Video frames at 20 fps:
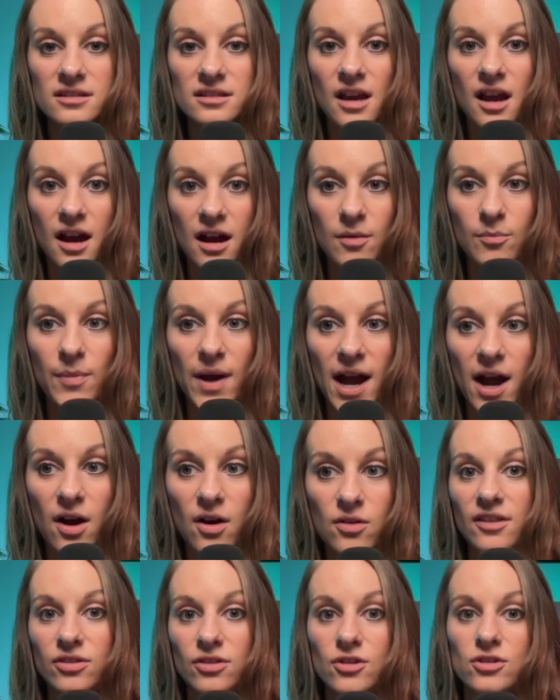about
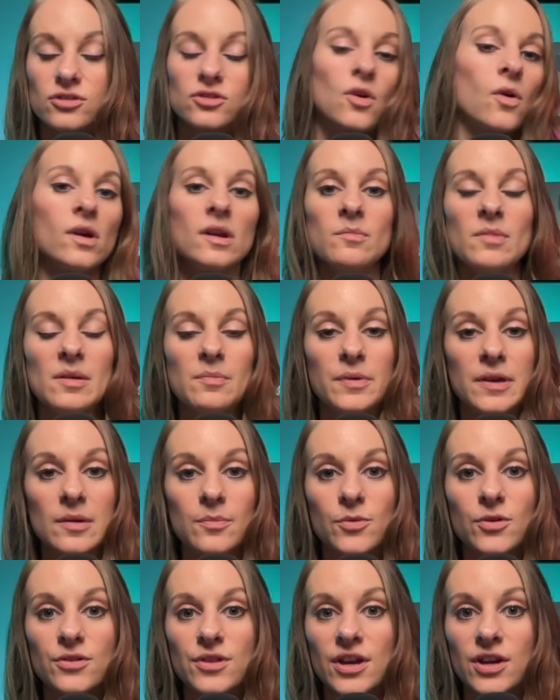there's going to be
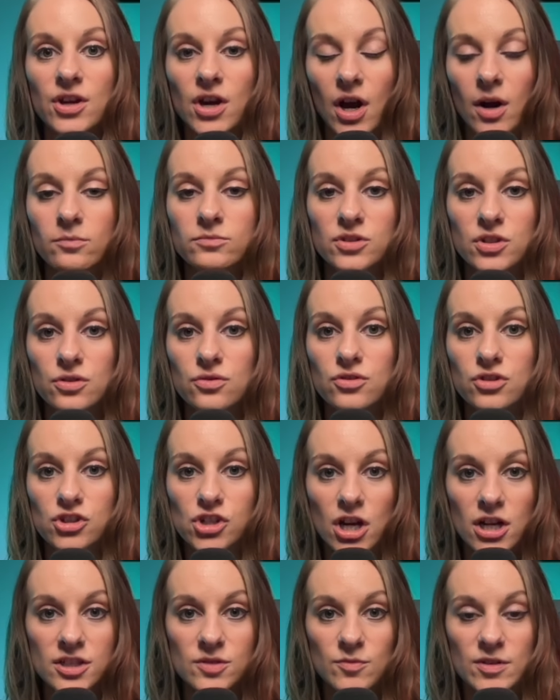people that come to the
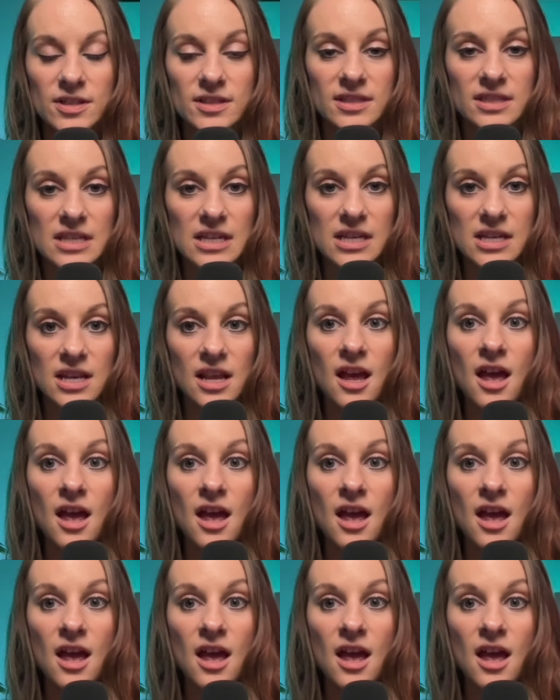judgment seat,